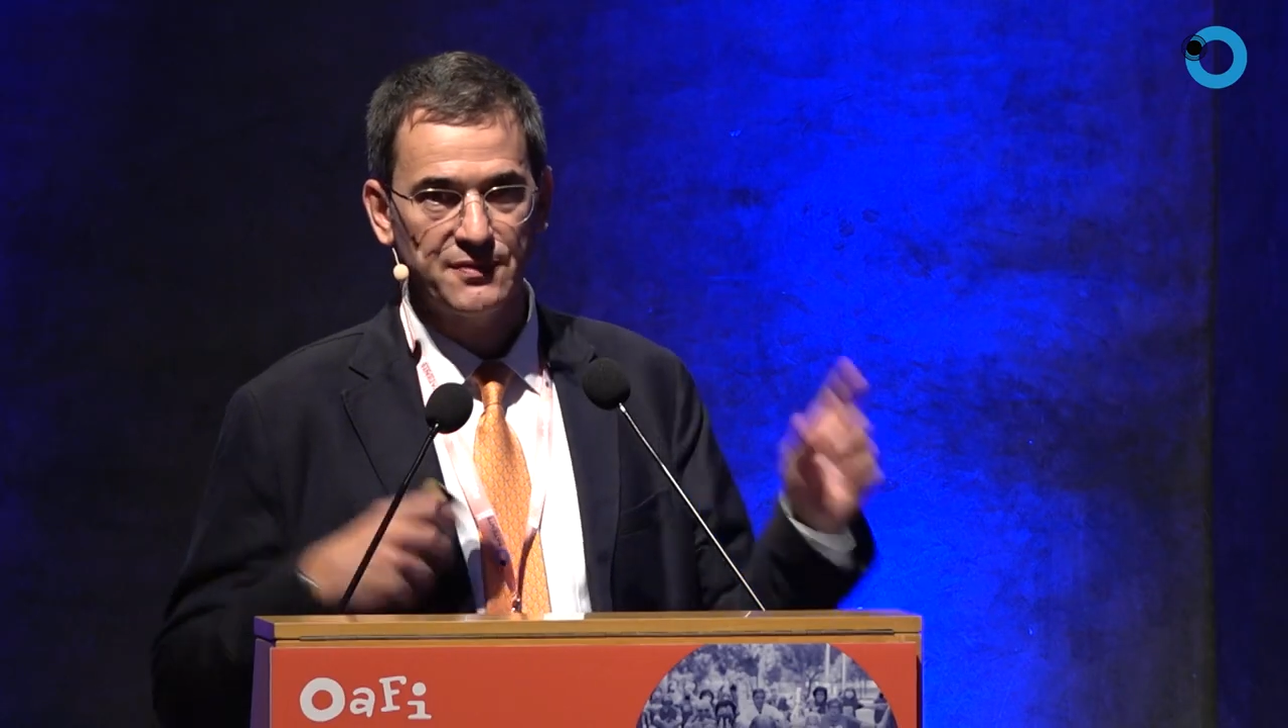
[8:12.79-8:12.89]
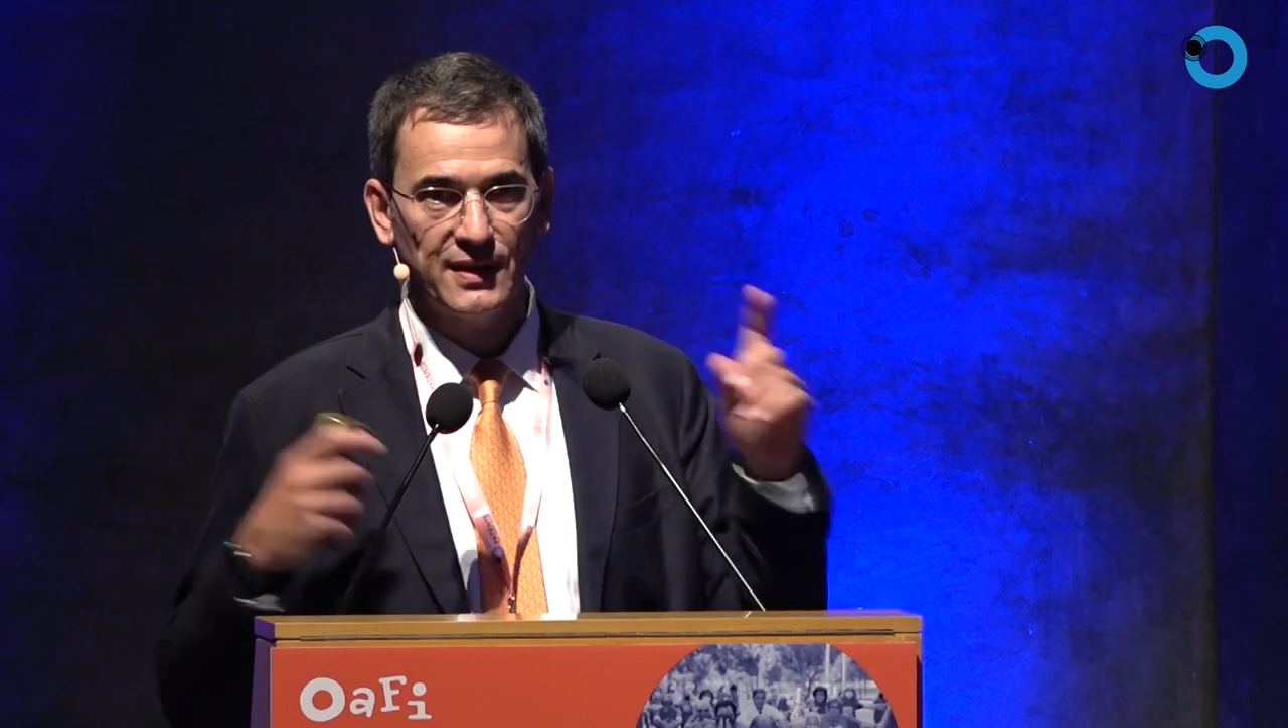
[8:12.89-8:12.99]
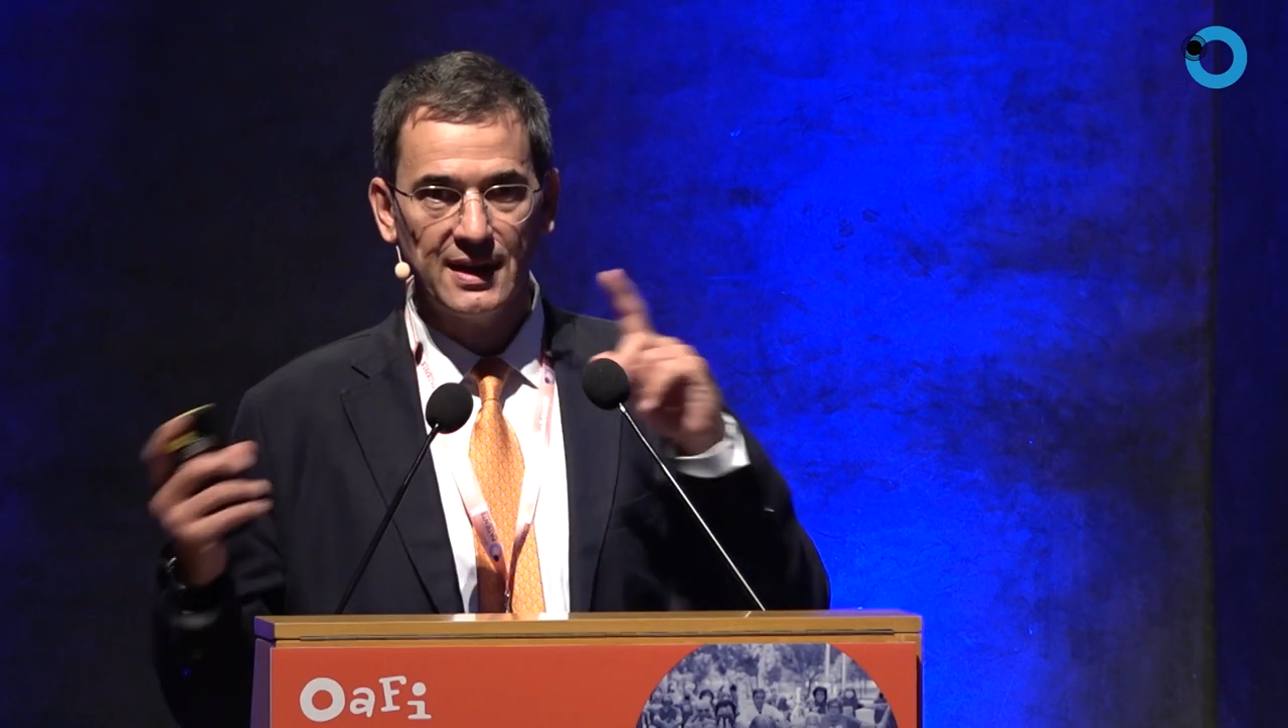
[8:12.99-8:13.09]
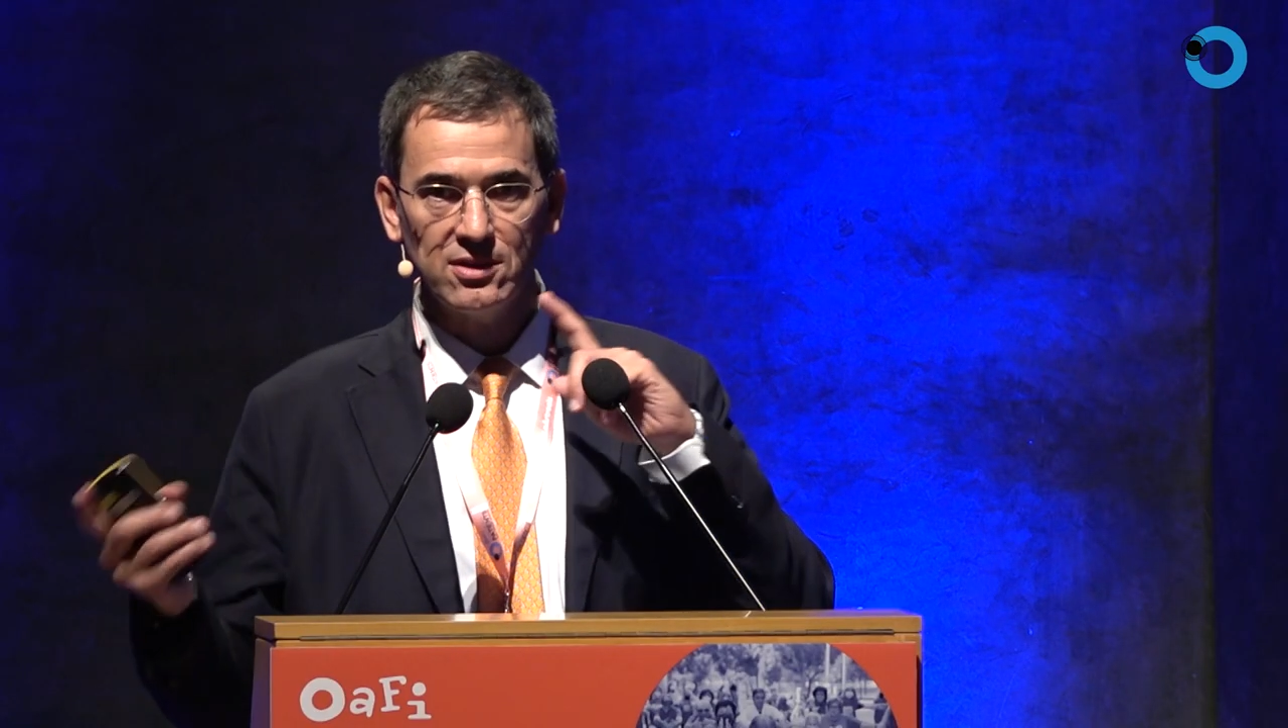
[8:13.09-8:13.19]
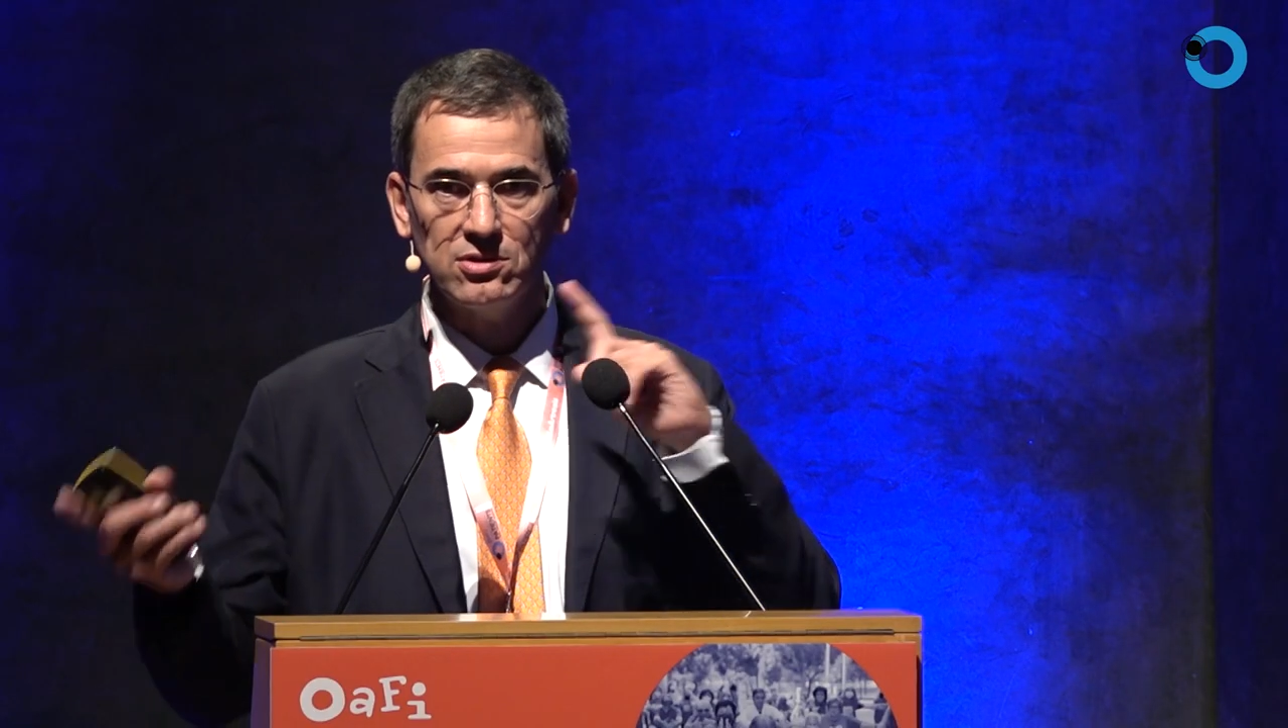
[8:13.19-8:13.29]
an
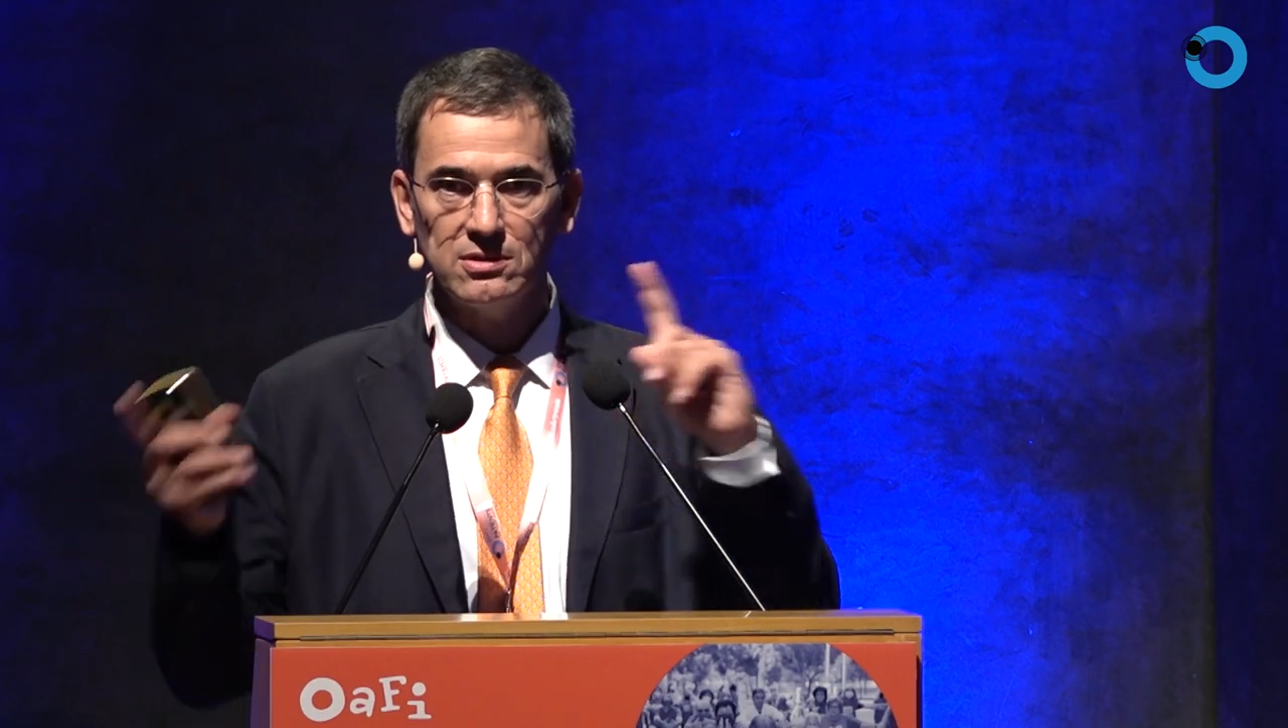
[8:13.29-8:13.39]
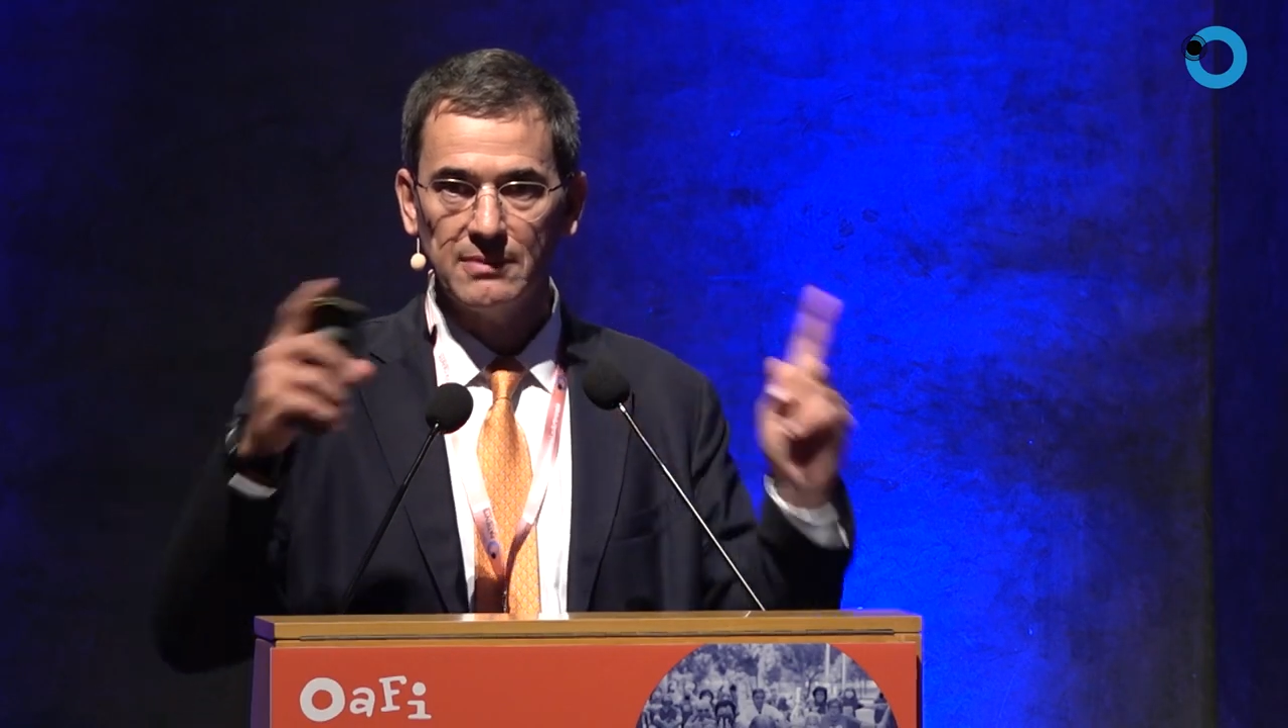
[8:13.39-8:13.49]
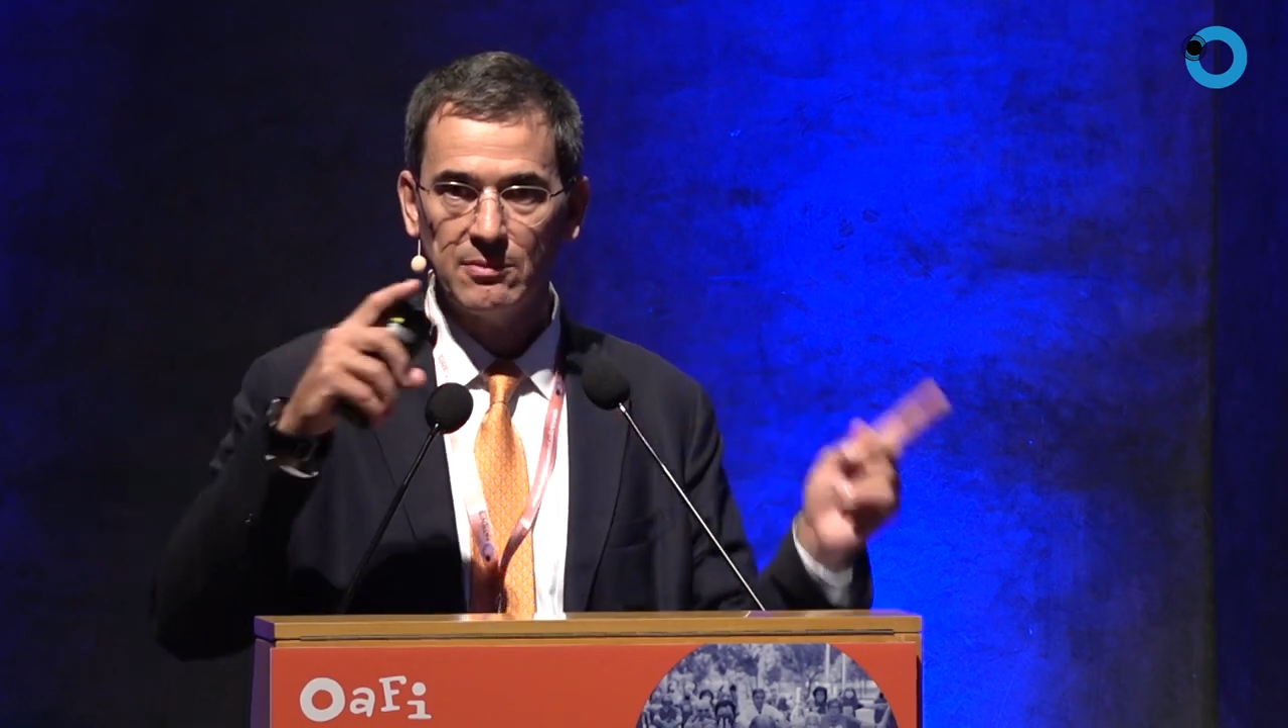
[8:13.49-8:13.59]
impact